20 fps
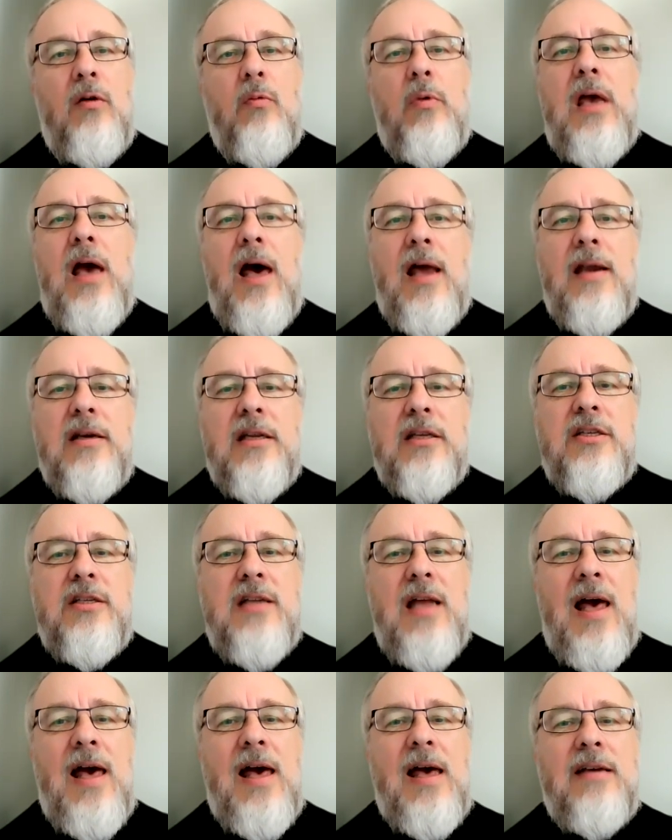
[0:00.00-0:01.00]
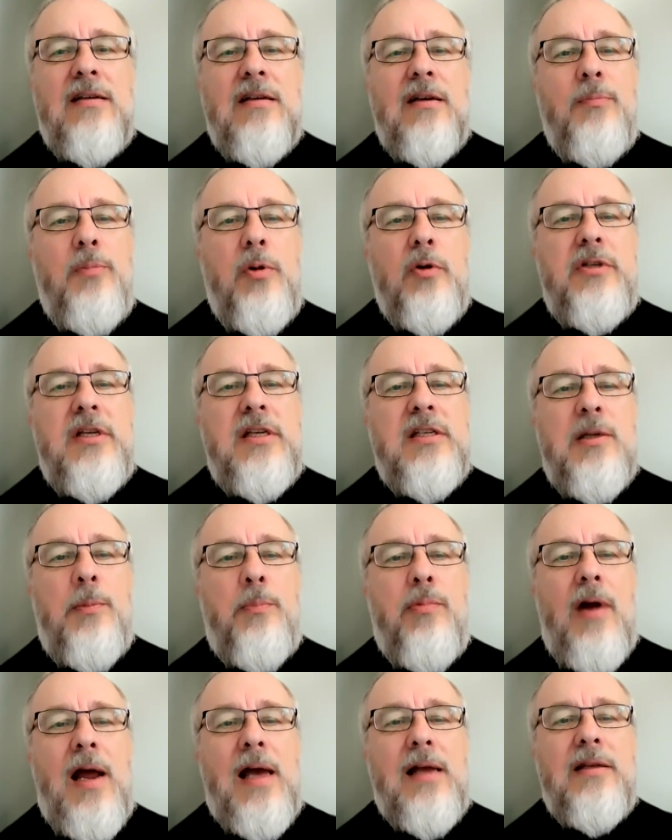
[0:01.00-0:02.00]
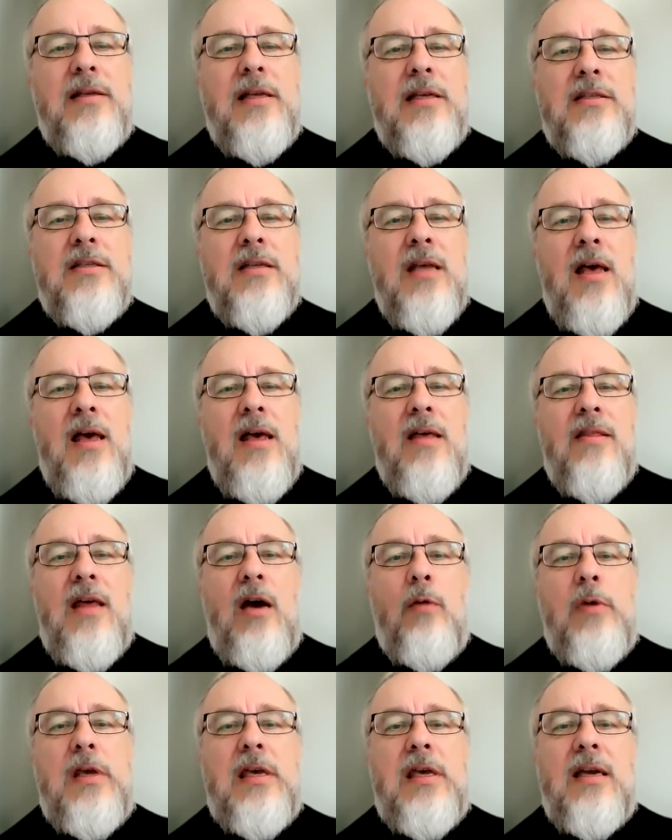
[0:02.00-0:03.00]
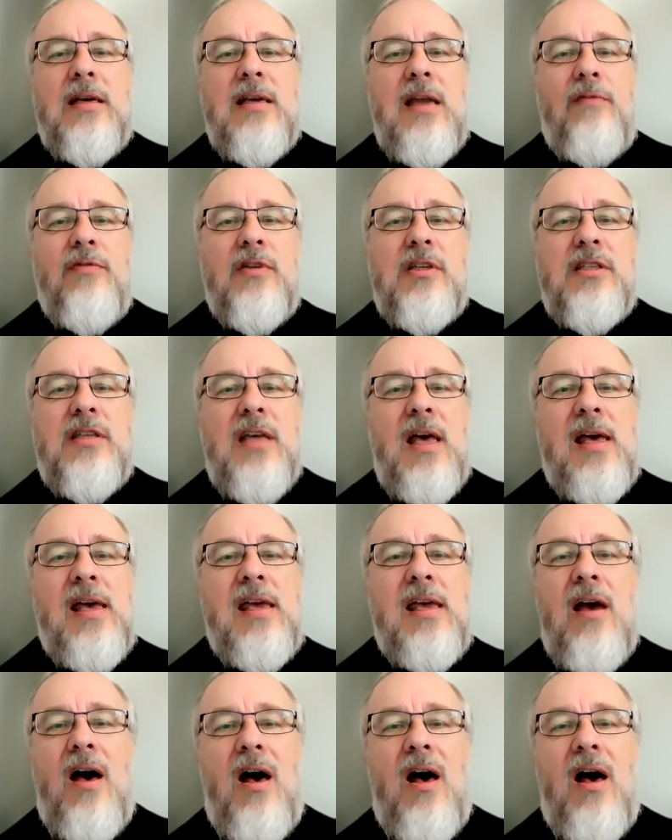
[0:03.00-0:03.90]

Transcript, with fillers: We understand and put into practice that we can never say,